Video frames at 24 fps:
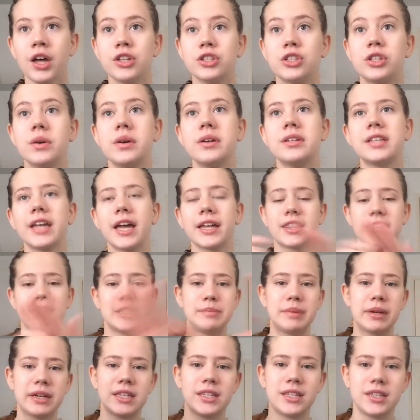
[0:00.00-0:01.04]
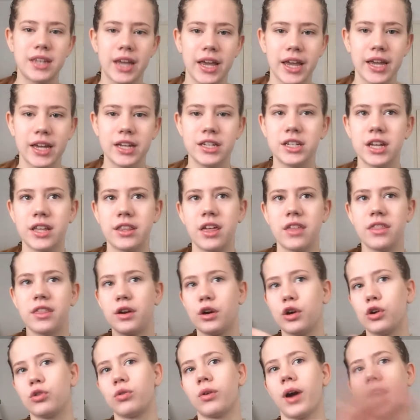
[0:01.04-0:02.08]
So it was like this big stage and then
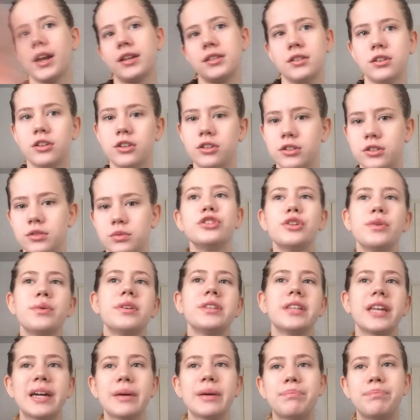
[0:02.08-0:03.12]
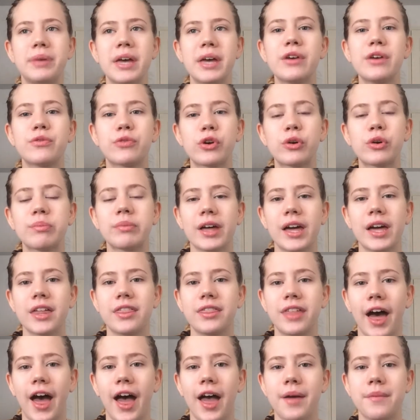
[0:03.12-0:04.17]
there were risers. So it was like a big room like
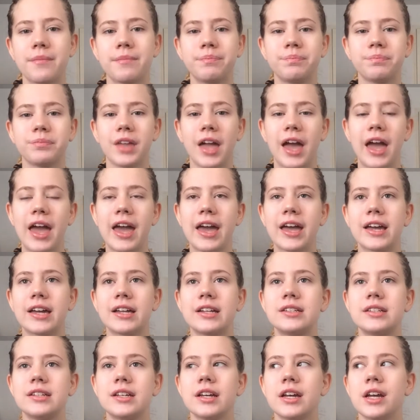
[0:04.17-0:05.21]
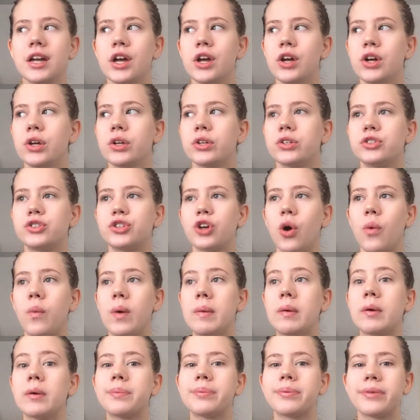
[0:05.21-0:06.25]
that. And so
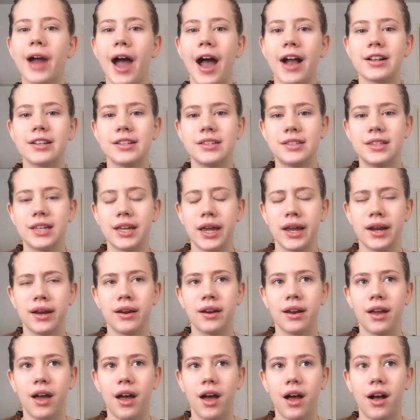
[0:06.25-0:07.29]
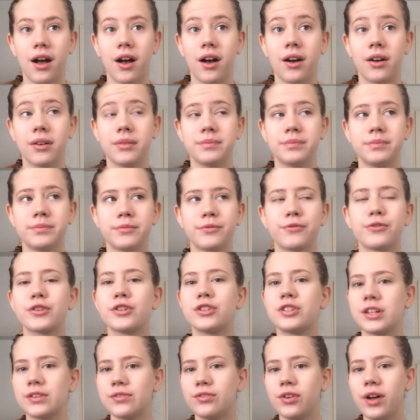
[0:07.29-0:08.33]
we were practicing for
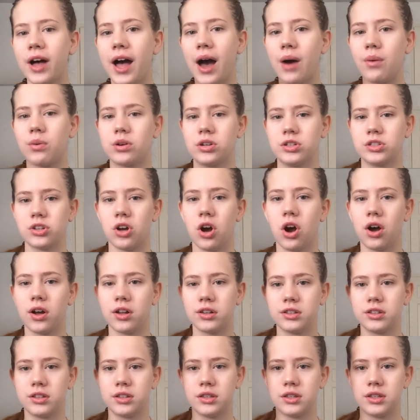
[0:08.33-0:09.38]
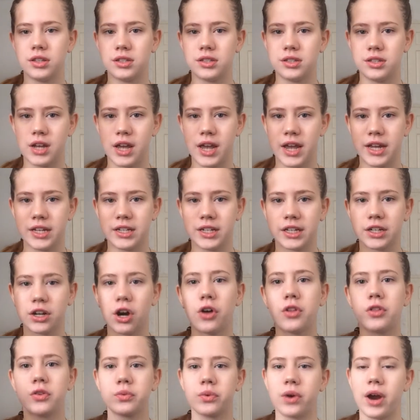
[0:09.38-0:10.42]
several hours on the stage,
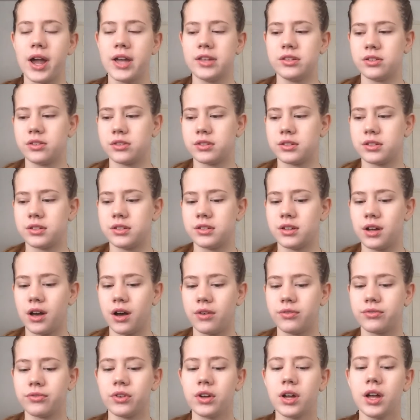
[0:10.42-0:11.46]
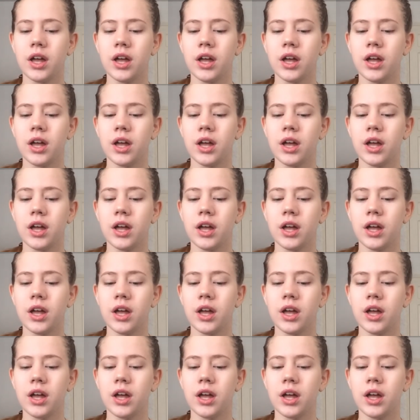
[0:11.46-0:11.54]
like on the risers and stuff.